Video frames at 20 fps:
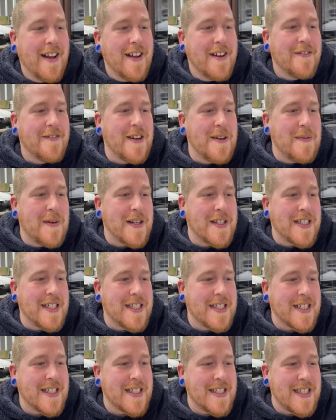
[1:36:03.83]
Rewatch it,
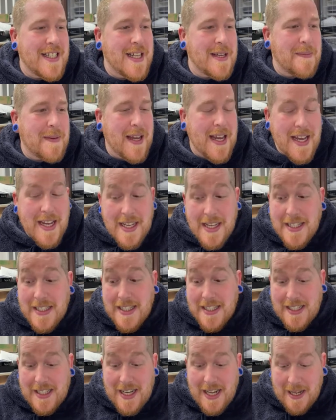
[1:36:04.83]
so sneak peek. It is a
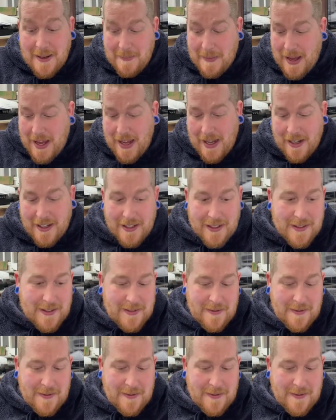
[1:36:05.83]
sneak peek.